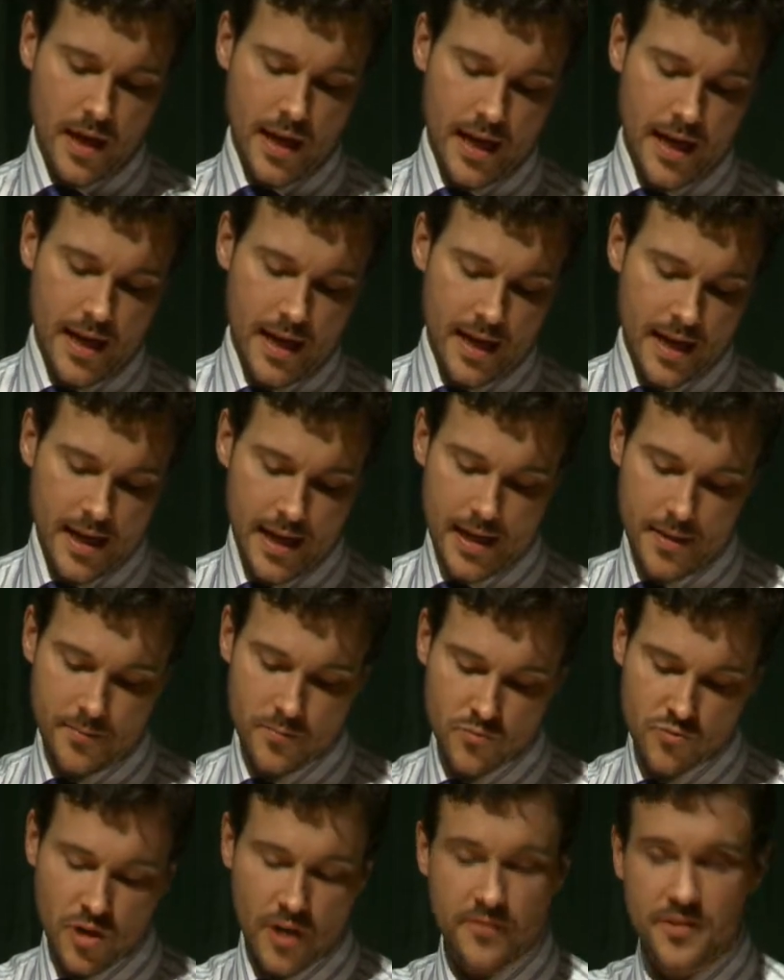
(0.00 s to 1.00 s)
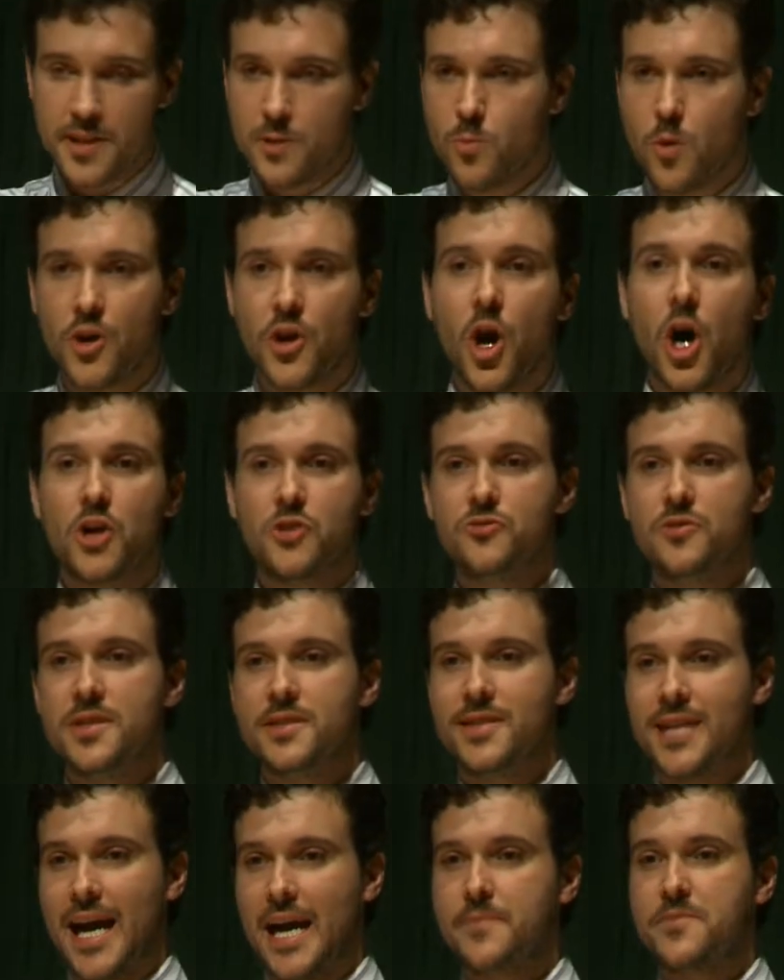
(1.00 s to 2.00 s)
roughly
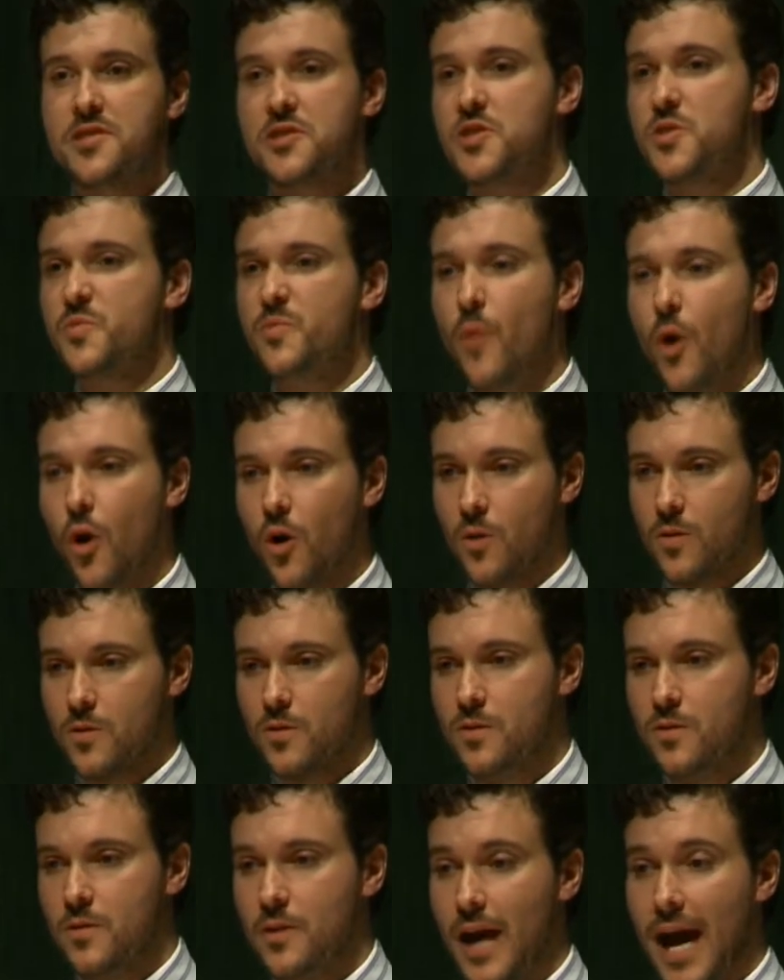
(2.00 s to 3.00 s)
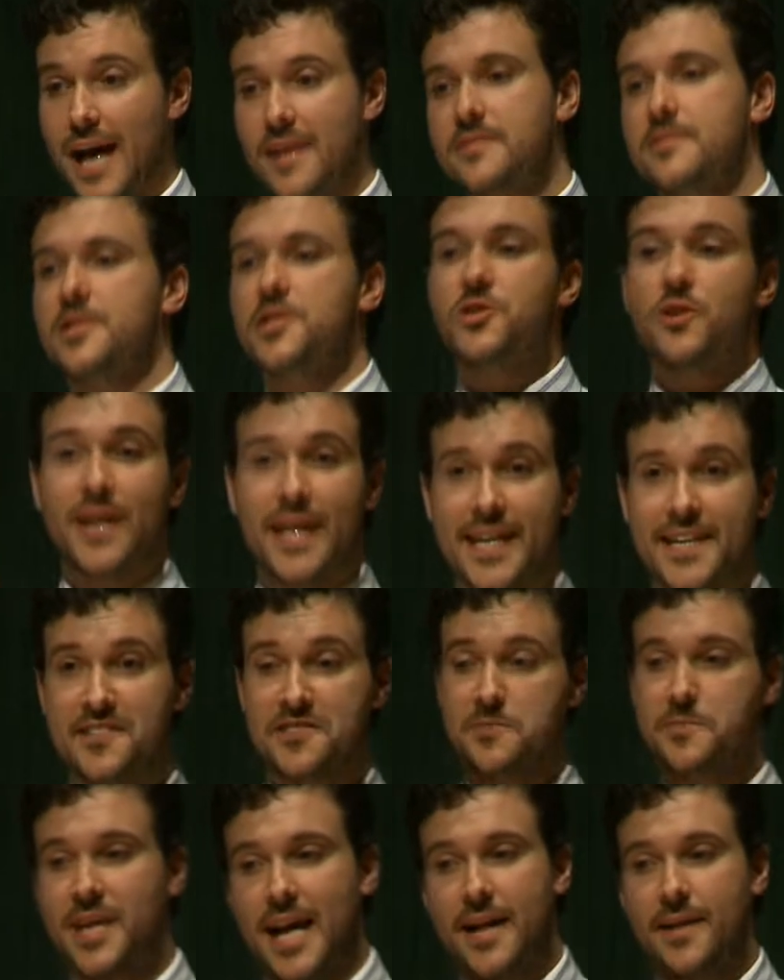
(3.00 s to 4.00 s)
100 times as small as the
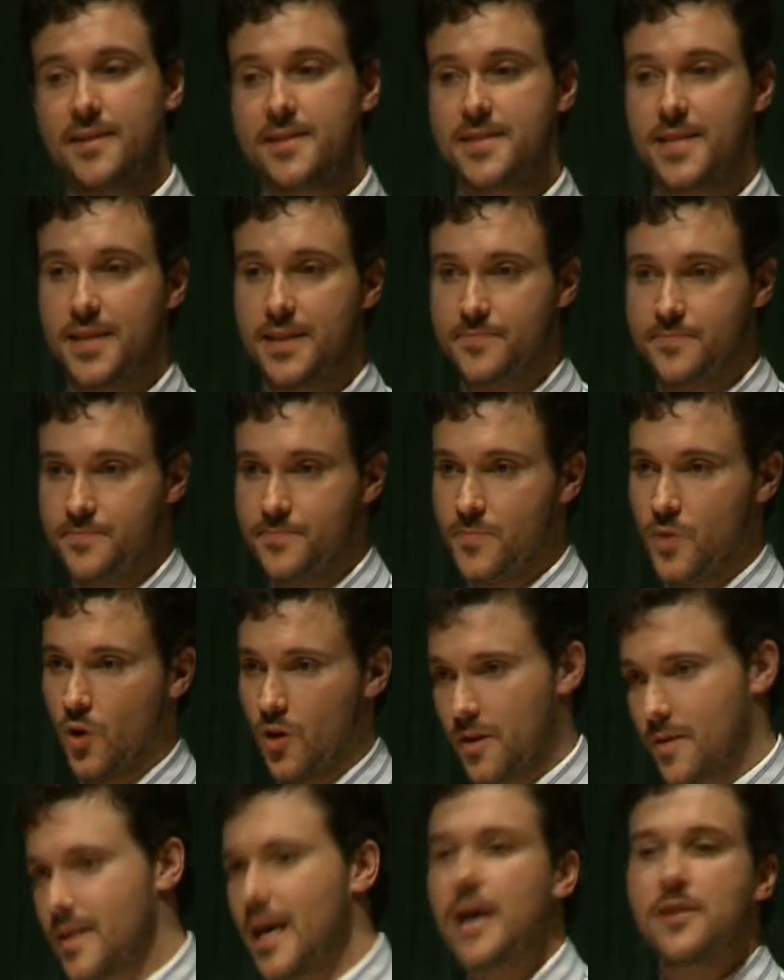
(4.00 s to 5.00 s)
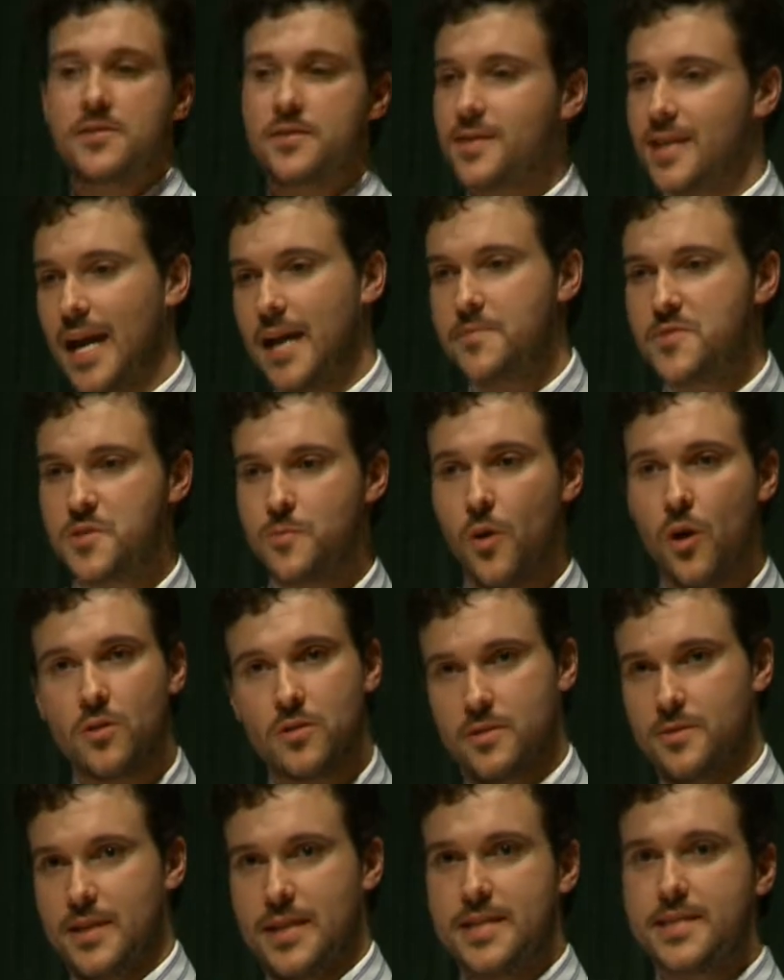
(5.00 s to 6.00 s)
Triangulum galaxy, or 1,000 times
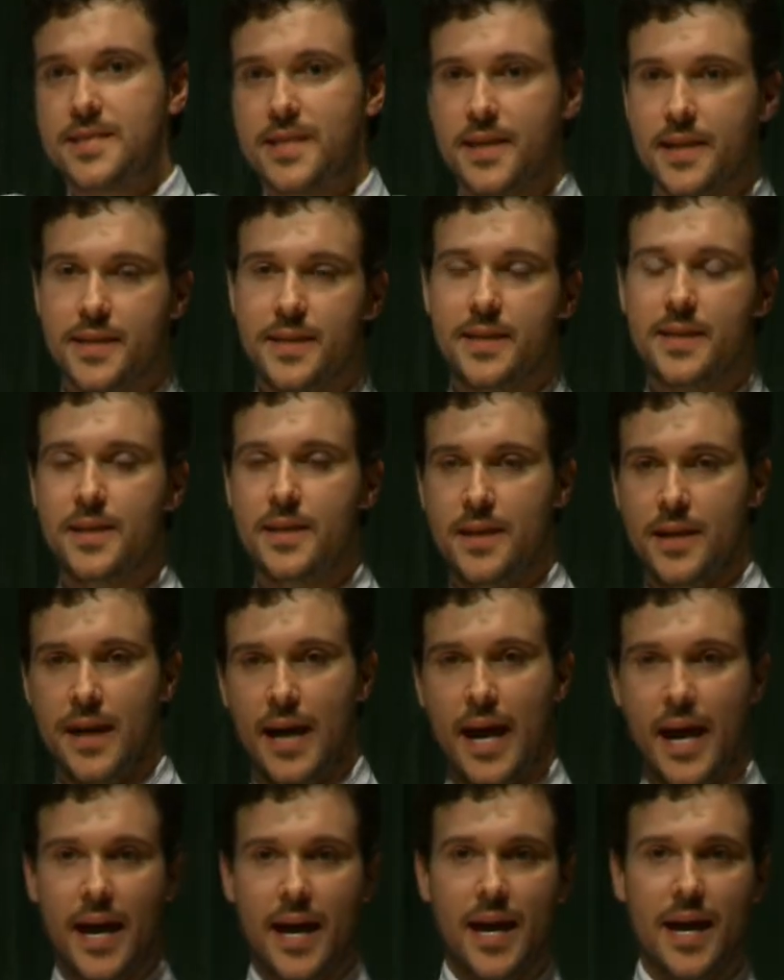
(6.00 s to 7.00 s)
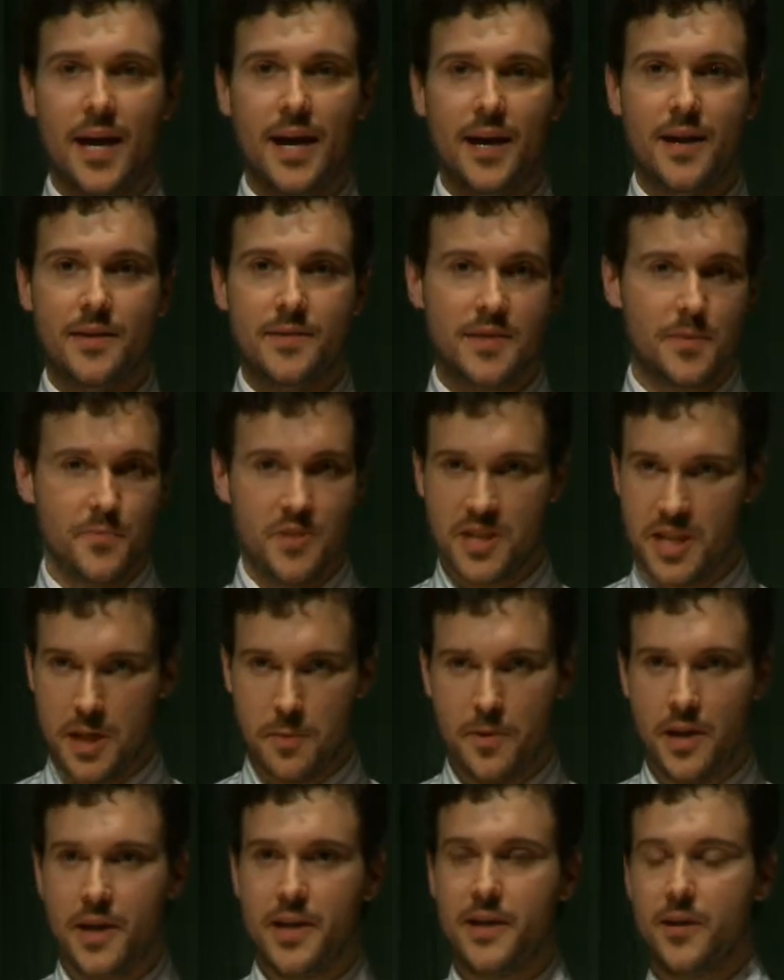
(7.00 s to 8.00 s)
smaller than, say, the
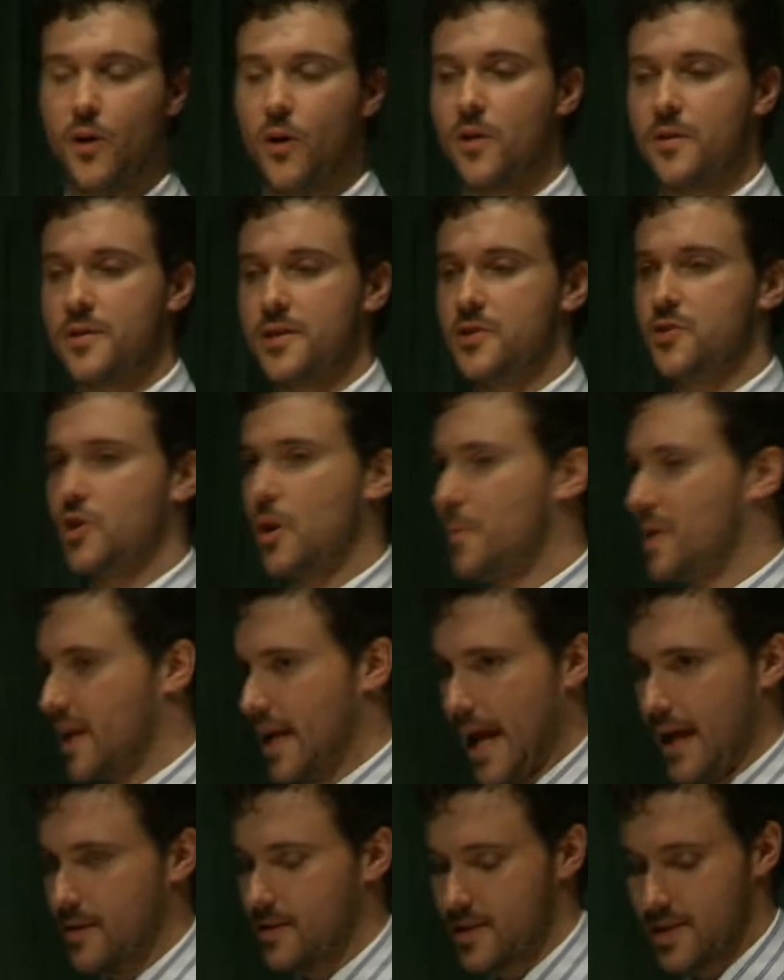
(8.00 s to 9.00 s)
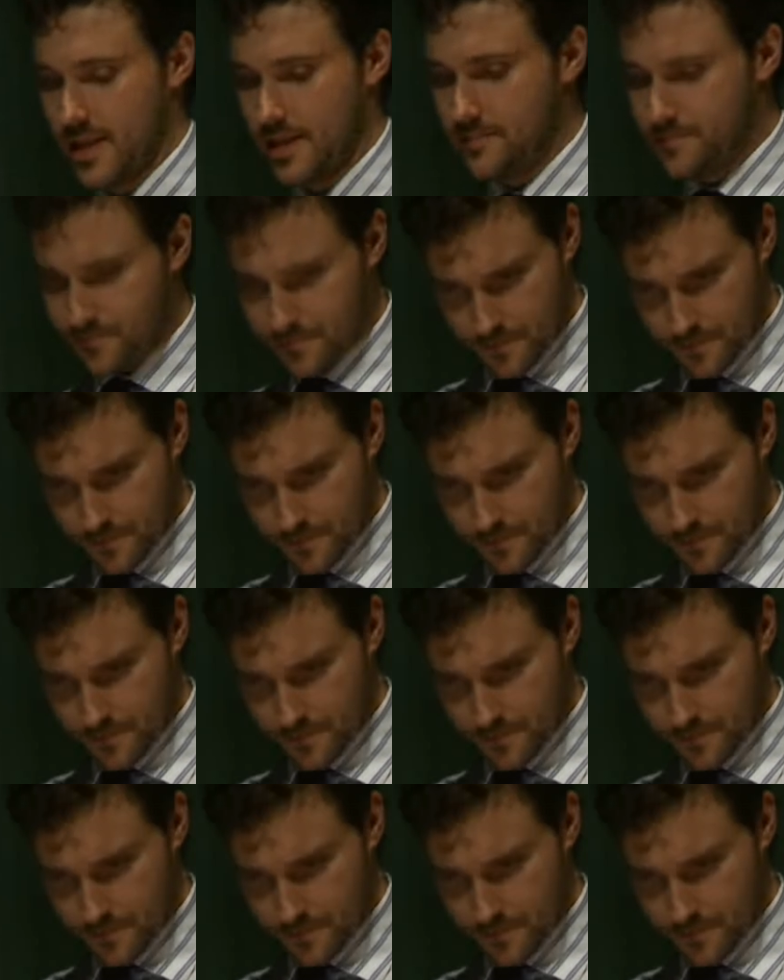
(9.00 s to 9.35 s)
Milky Way or the Andromeda galaxy.